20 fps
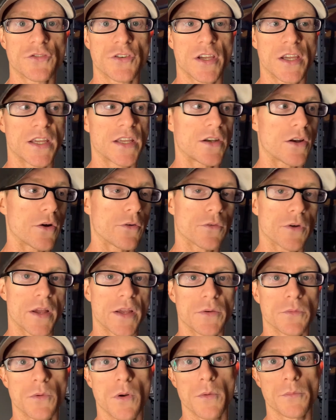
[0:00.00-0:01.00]
and
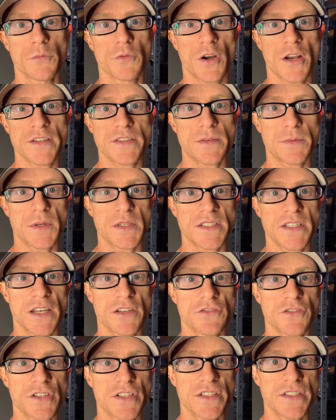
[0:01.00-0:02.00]
overhead rope tricep
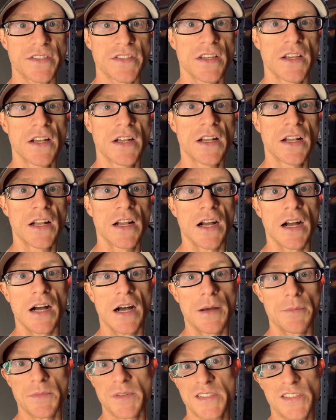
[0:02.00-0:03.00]
extensions.
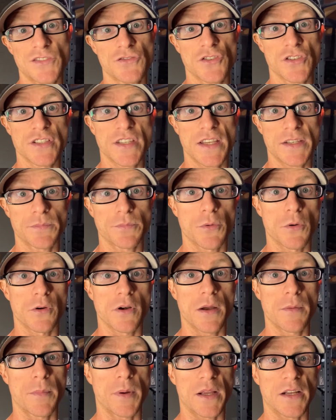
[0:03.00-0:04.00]
This is just as
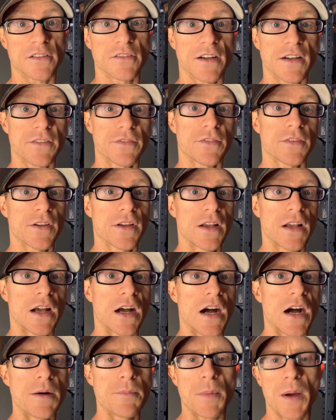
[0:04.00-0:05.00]
programmed by Cliff.
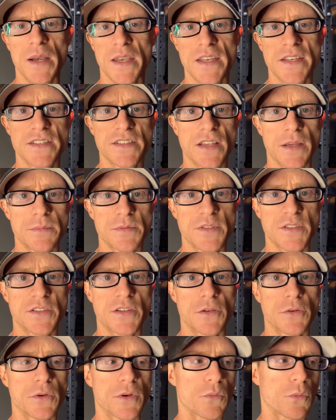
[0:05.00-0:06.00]
I did
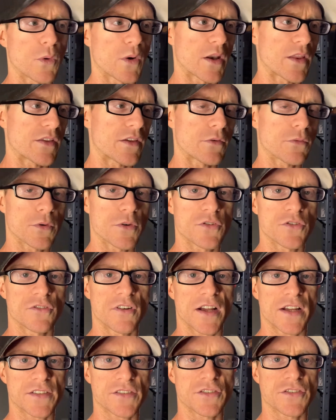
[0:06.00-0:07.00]
substitute one of the original
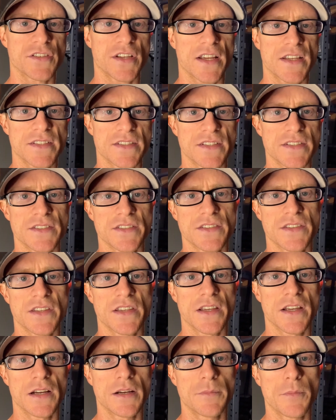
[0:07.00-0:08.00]
exercises,
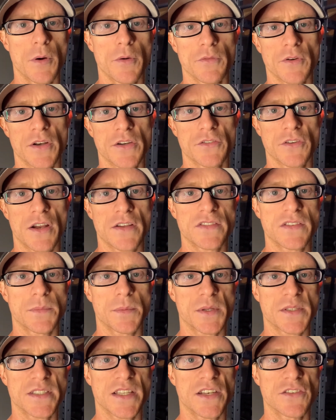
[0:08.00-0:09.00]
the overhead tricep
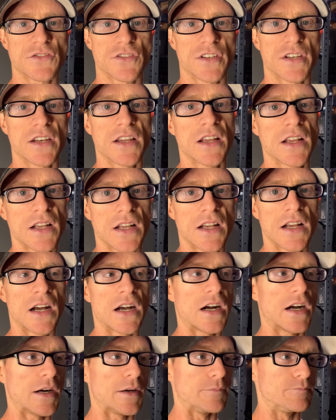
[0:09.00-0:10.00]
extension.
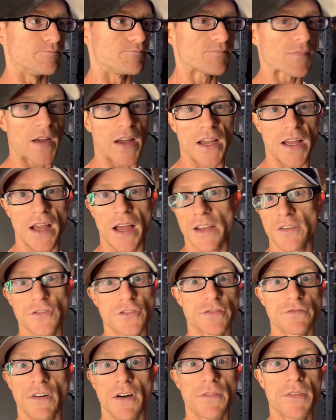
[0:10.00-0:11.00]
I
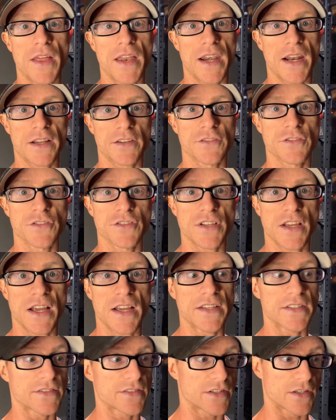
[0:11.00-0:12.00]
just love that
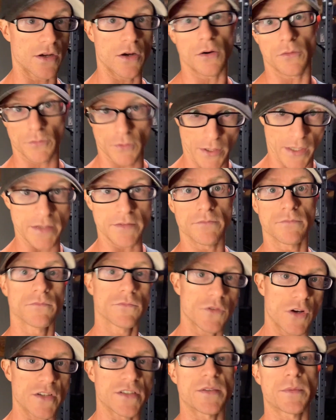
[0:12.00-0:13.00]
exercise. The overhead
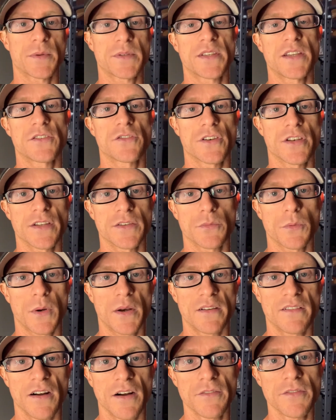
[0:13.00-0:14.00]
tricep extension is what
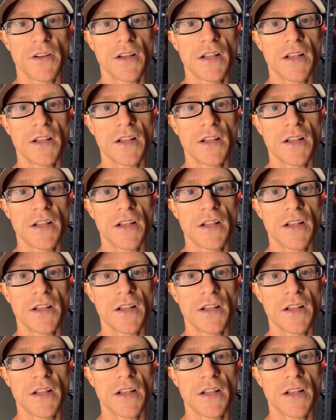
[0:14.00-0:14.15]
I love.